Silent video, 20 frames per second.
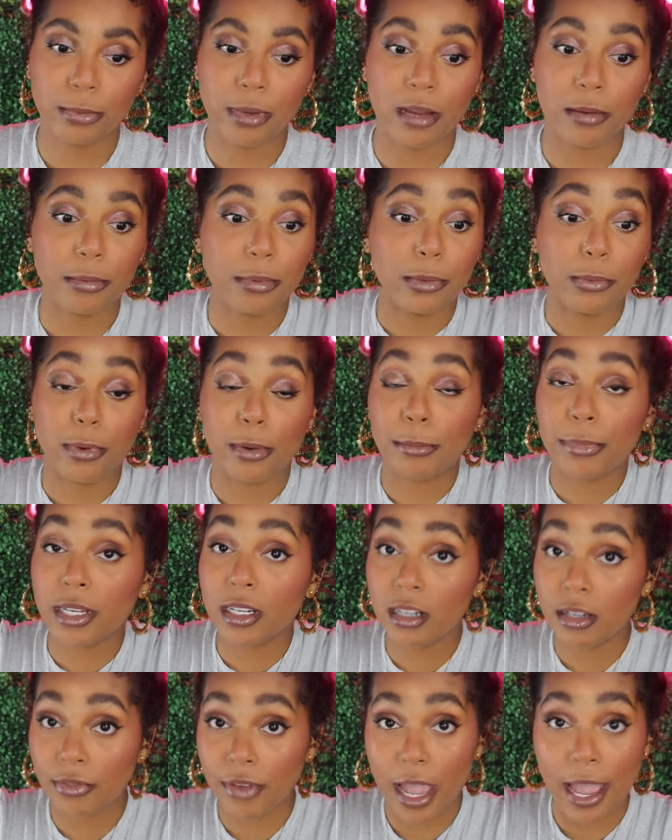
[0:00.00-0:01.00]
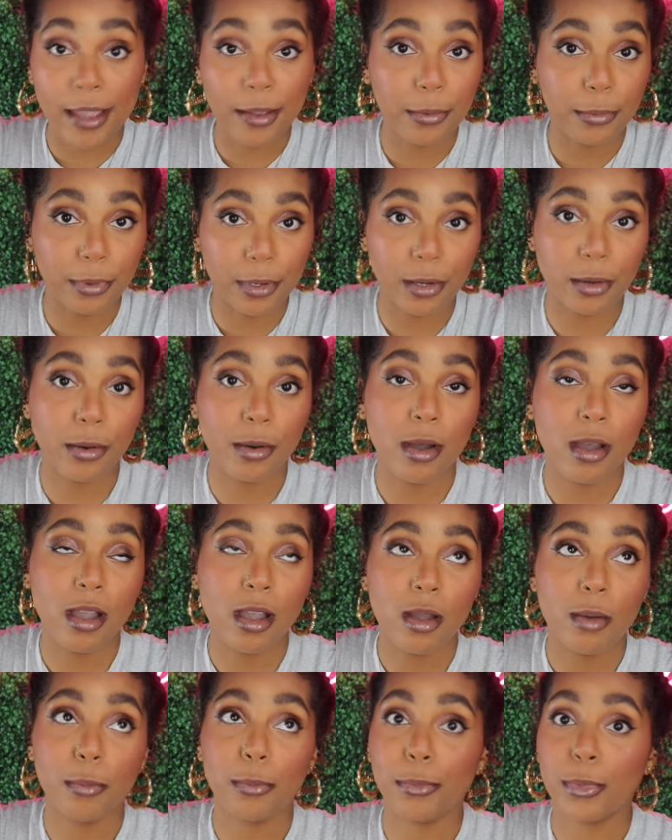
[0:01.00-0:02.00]
probably won't be enough. I will
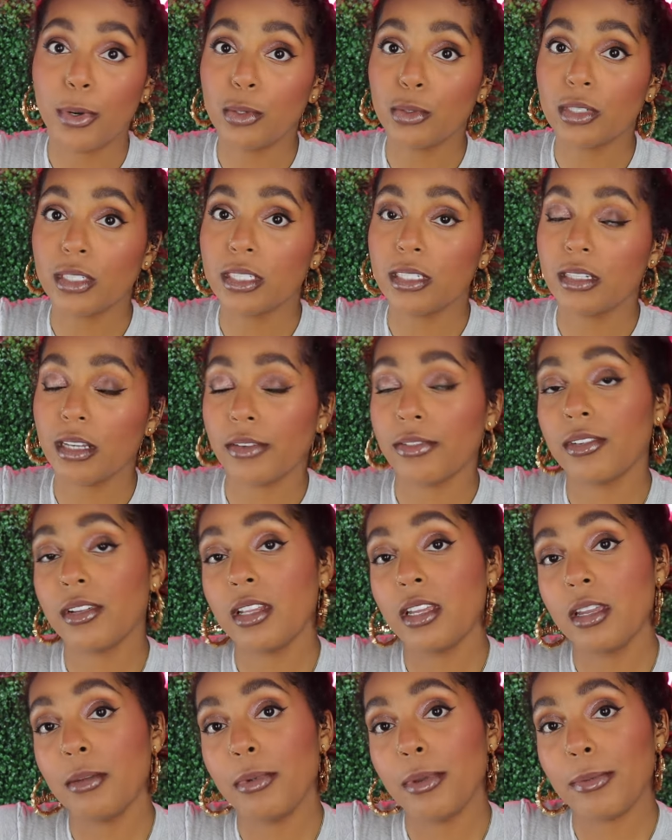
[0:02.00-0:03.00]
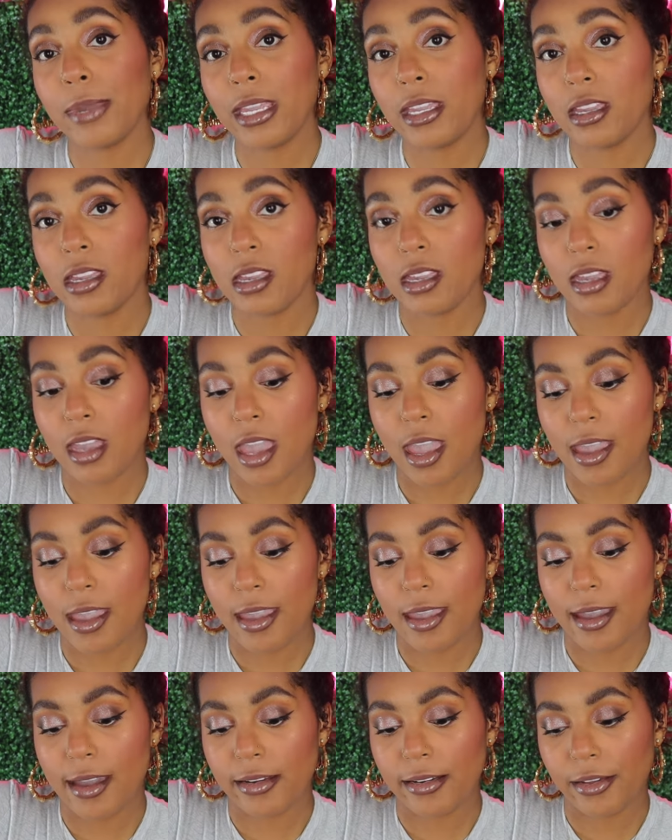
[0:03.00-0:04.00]
most definitely be making
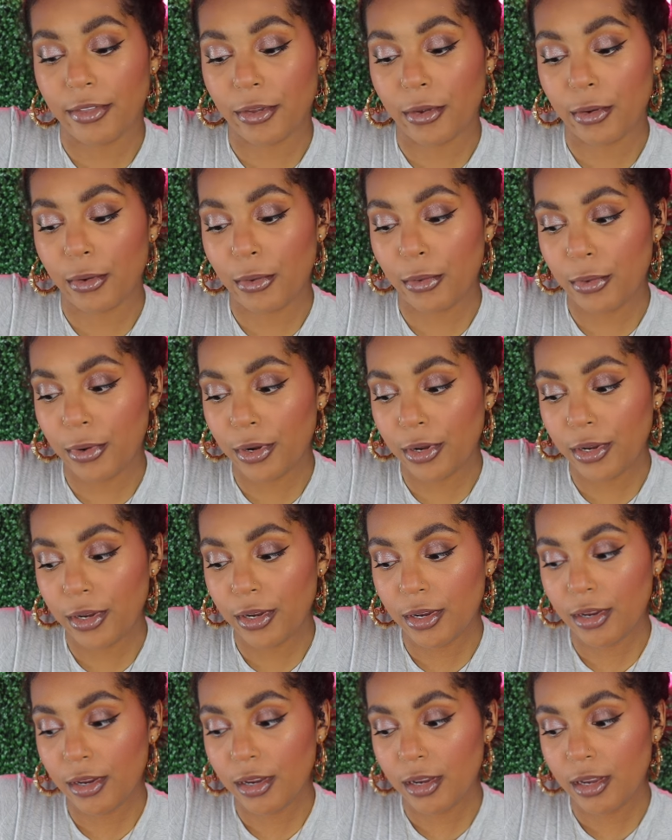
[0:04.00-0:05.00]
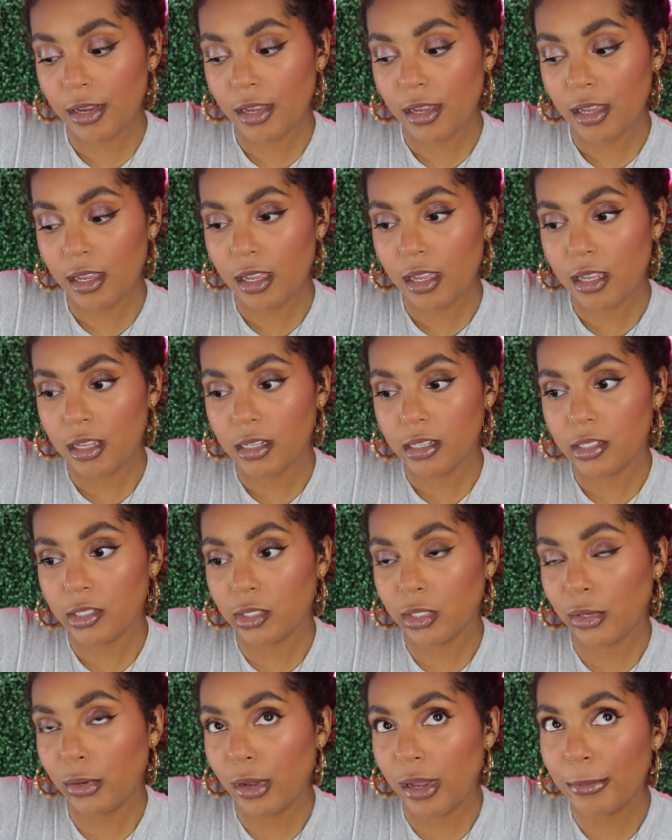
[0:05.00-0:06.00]
another order.
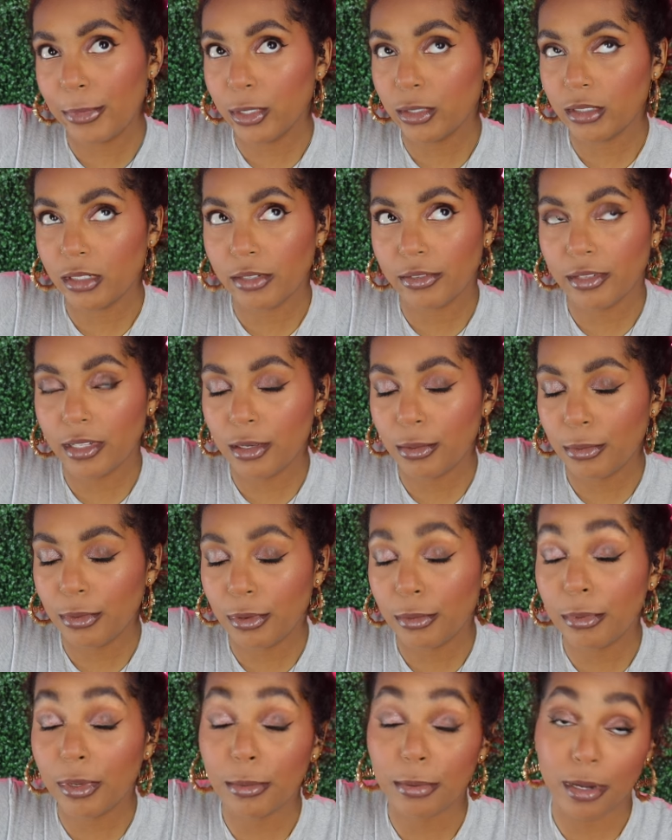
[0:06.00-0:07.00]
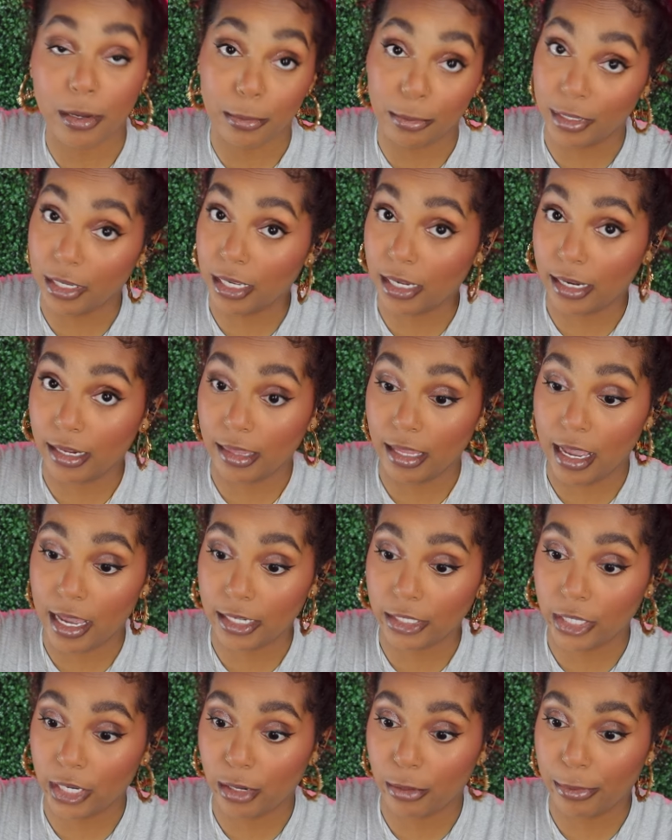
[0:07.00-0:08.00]
So I most definitely will be probably getting the
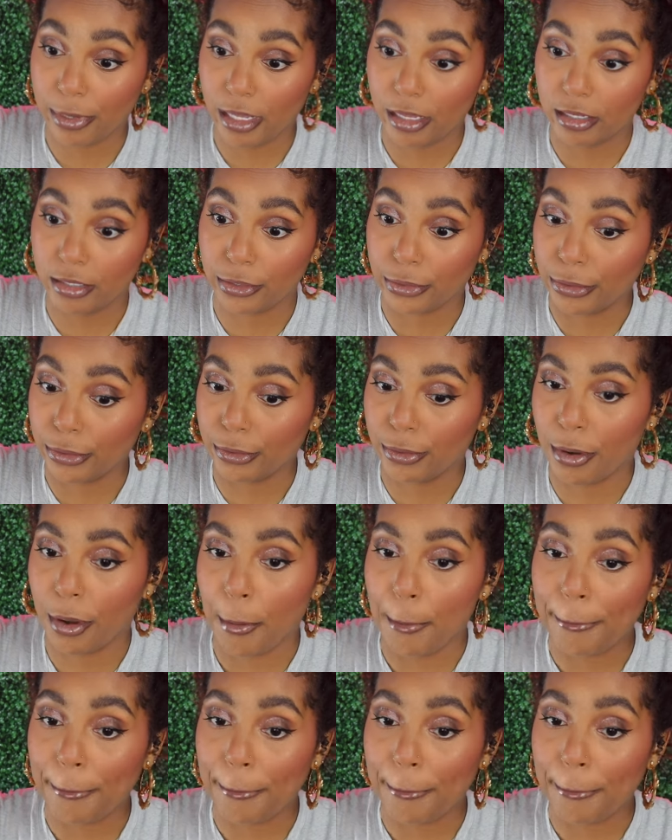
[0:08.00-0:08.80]
eyeshadow palette. So